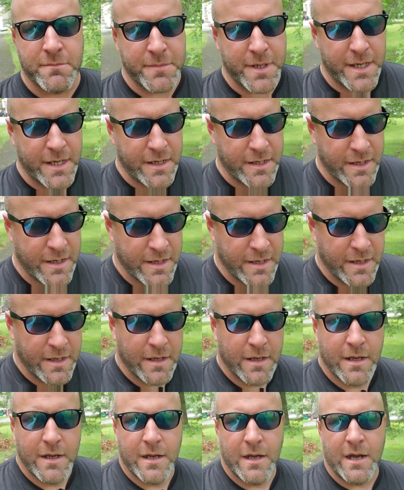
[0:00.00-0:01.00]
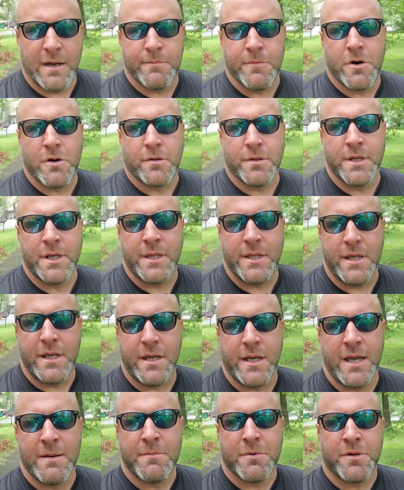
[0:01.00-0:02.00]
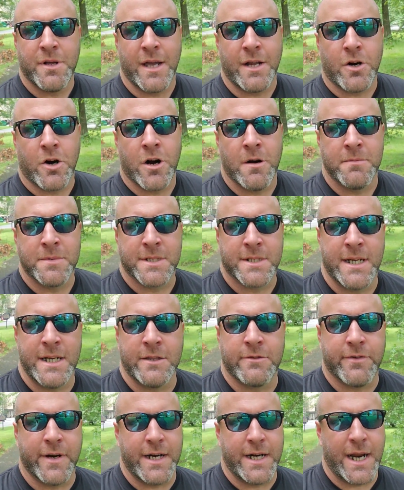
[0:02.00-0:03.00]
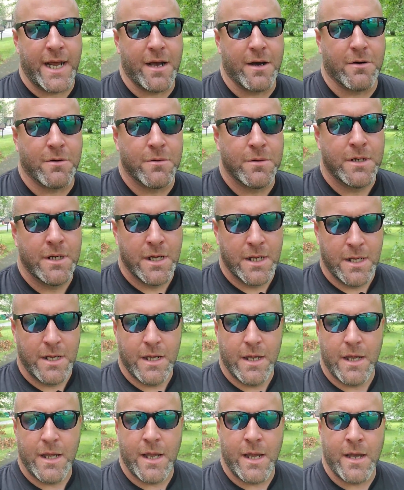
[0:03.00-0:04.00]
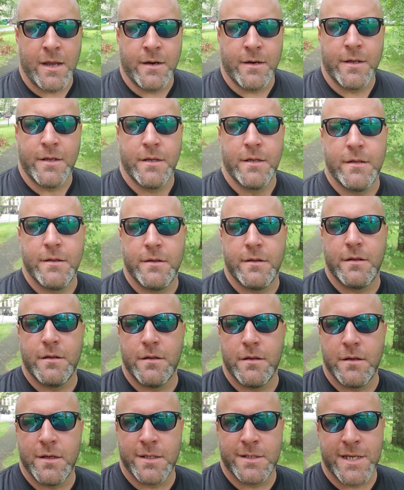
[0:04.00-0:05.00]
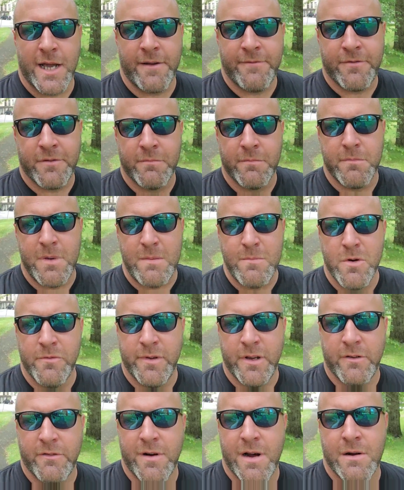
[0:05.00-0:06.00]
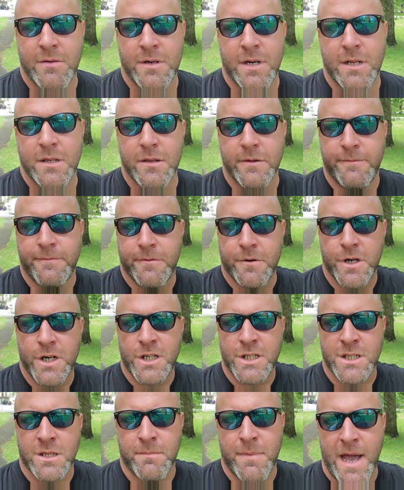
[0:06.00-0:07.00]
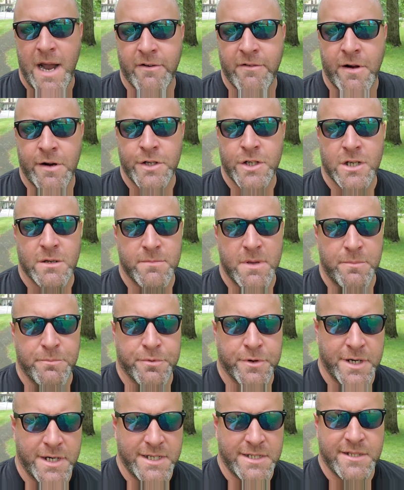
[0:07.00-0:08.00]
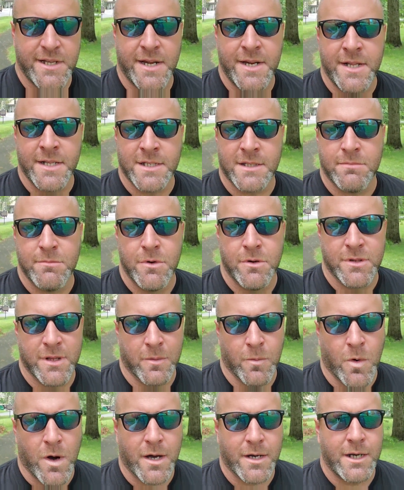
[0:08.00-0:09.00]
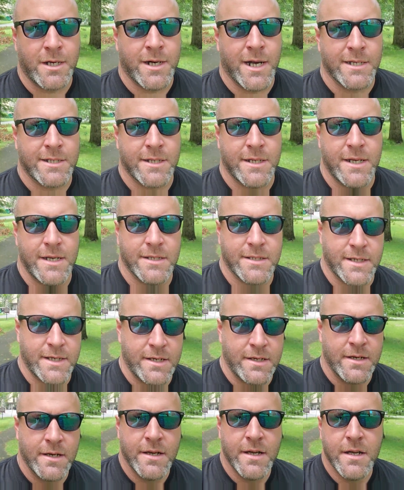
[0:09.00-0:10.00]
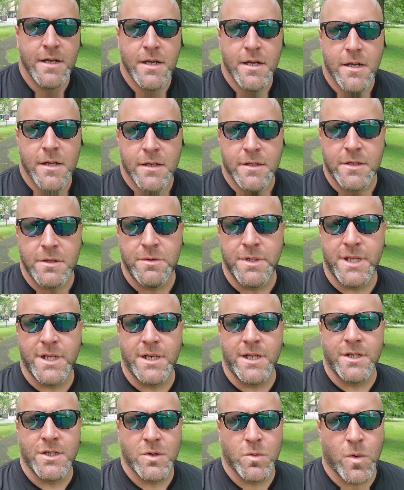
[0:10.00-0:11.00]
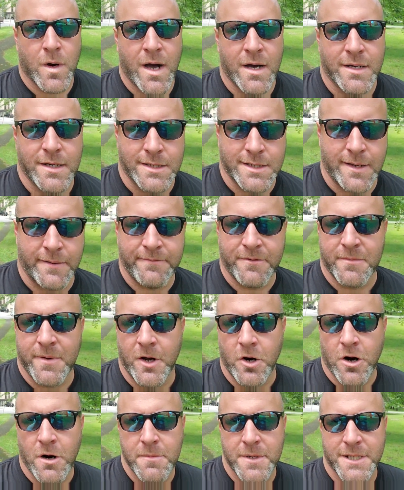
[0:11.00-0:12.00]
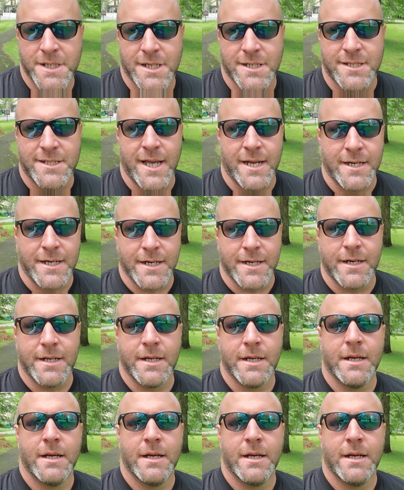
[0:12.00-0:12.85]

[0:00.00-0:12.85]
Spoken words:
me. I'm holding the gimbal at arm's length right now, and aside from me moving around, the footage in the background should be pretty steady and smooth. I'm walking nice and easy, doing the ninja walk except for my arm is extended.